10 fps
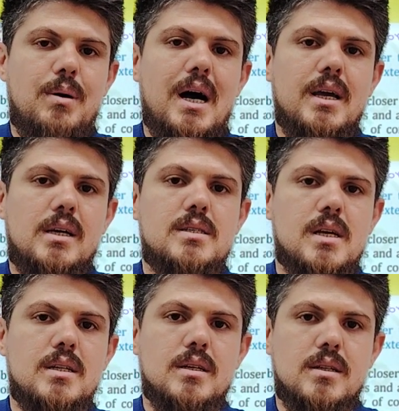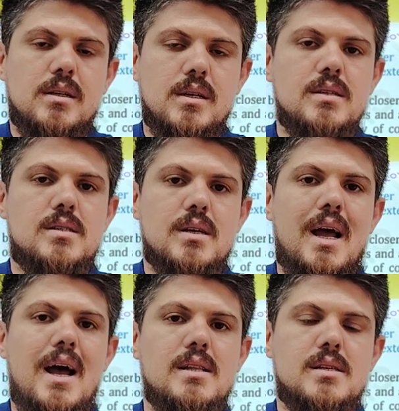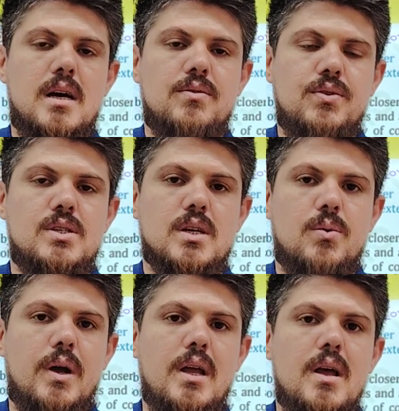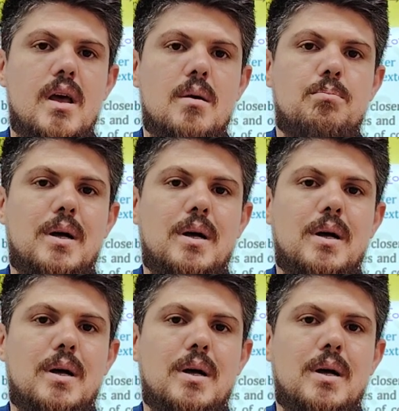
by extending his hands and feet away.